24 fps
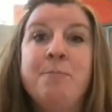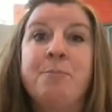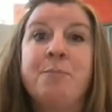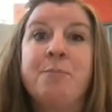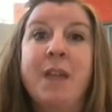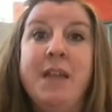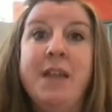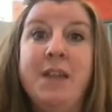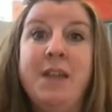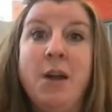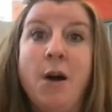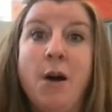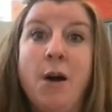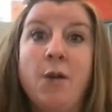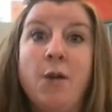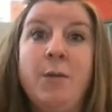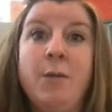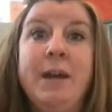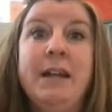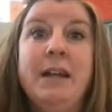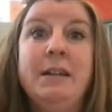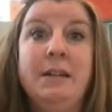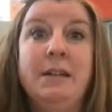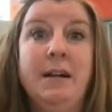And then, are
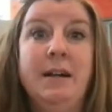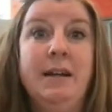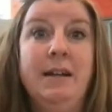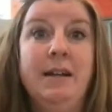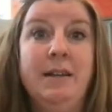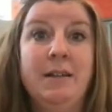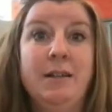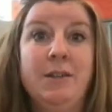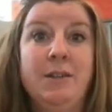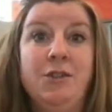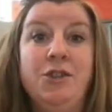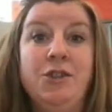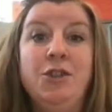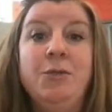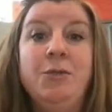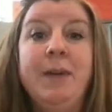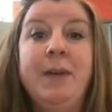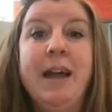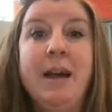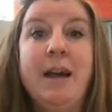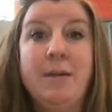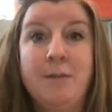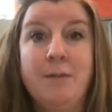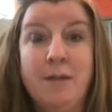we aligned? Do
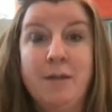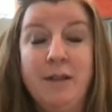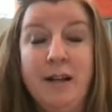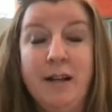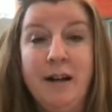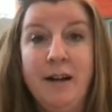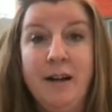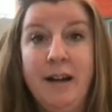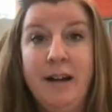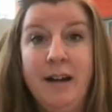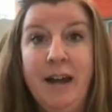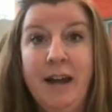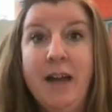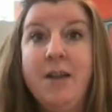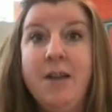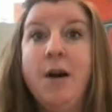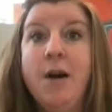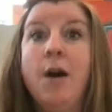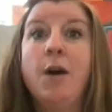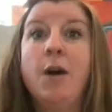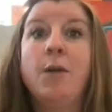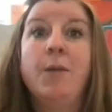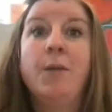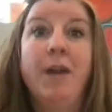we have clarity, and
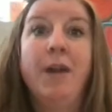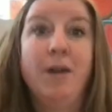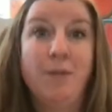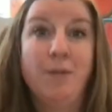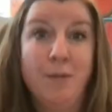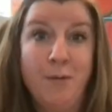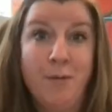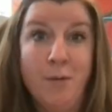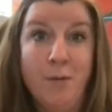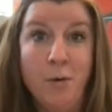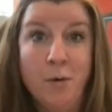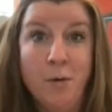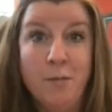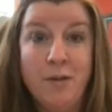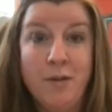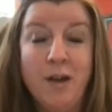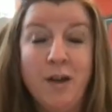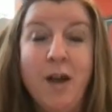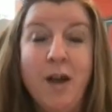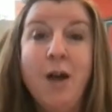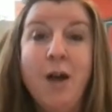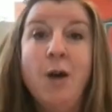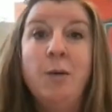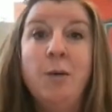are we informed?
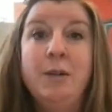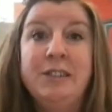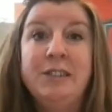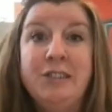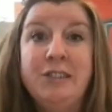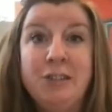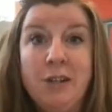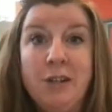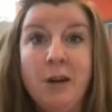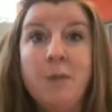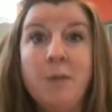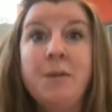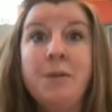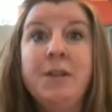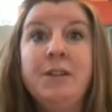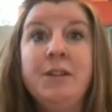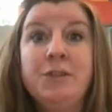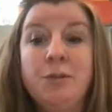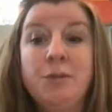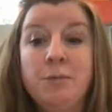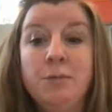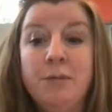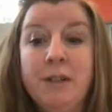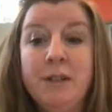We start with
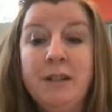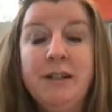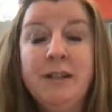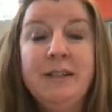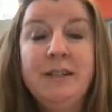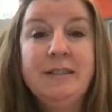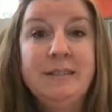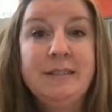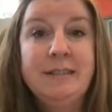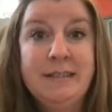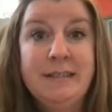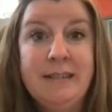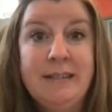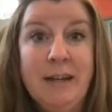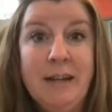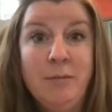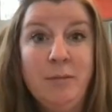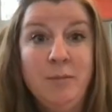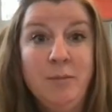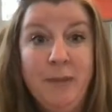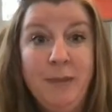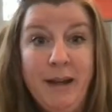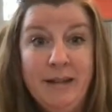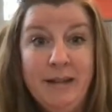this really
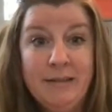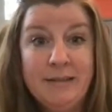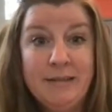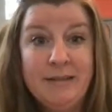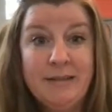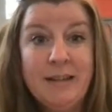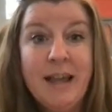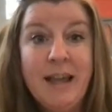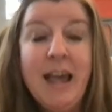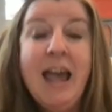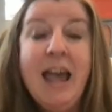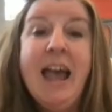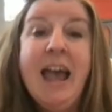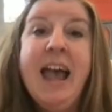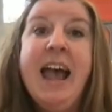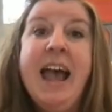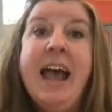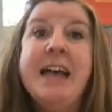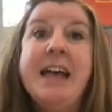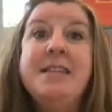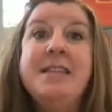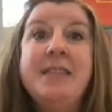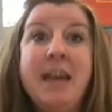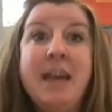stable base.
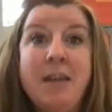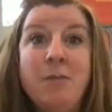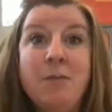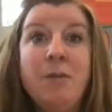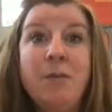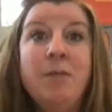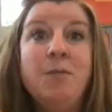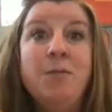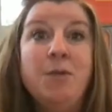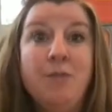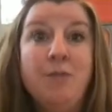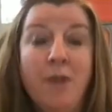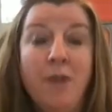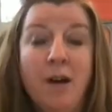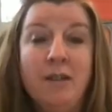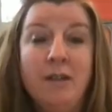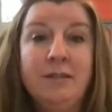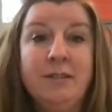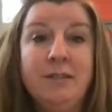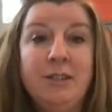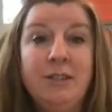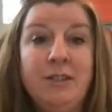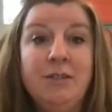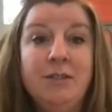And then we move
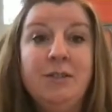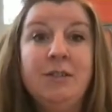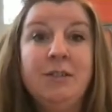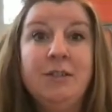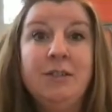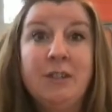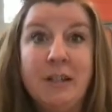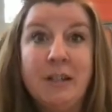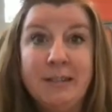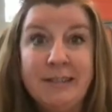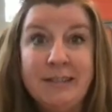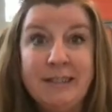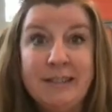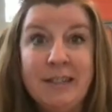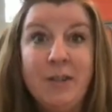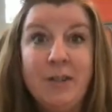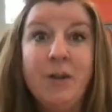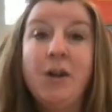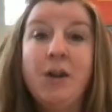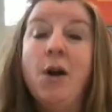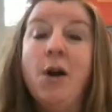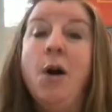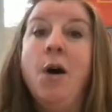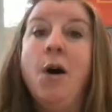on to
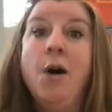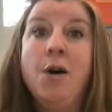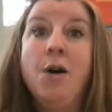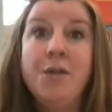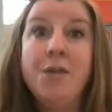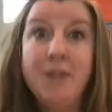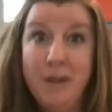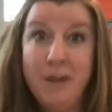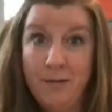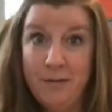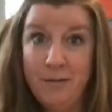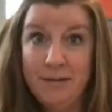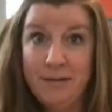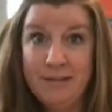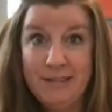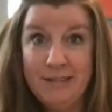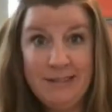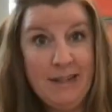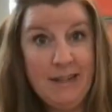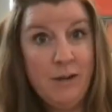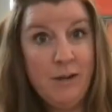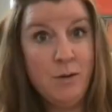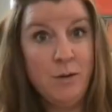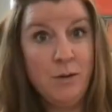considering all the different
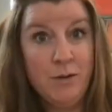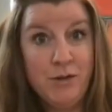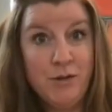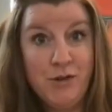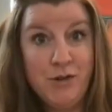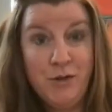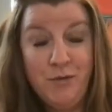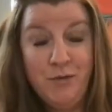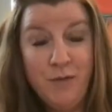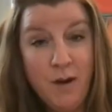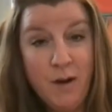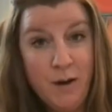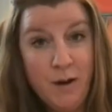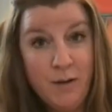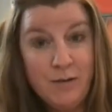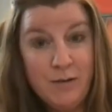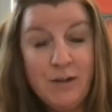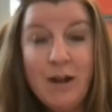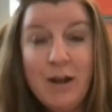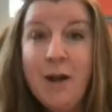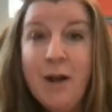stakeholders involved.